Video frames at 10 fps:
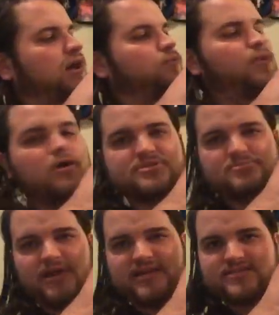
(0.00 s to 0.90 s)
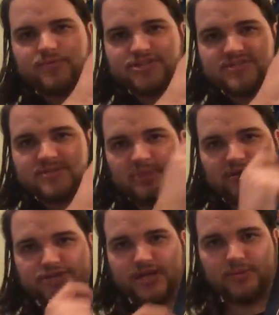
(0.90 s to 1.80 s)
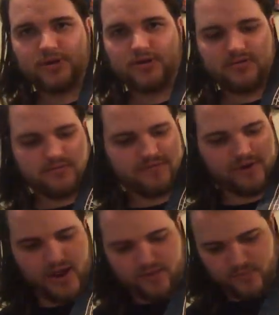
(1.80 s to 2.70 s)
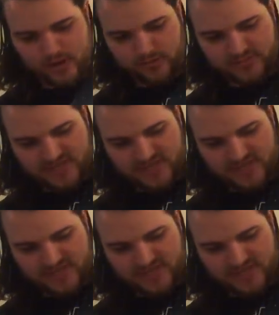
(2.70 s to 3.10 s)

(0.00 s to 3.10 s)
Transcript: Realm Space, which is Spelljammer Forgotten Realms,